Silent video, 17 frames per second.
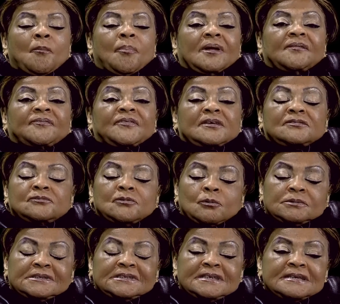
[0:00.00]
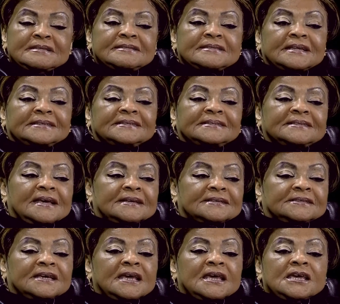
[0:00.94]
but if there's no teeth that
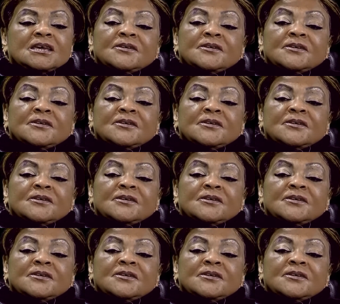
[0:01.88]
says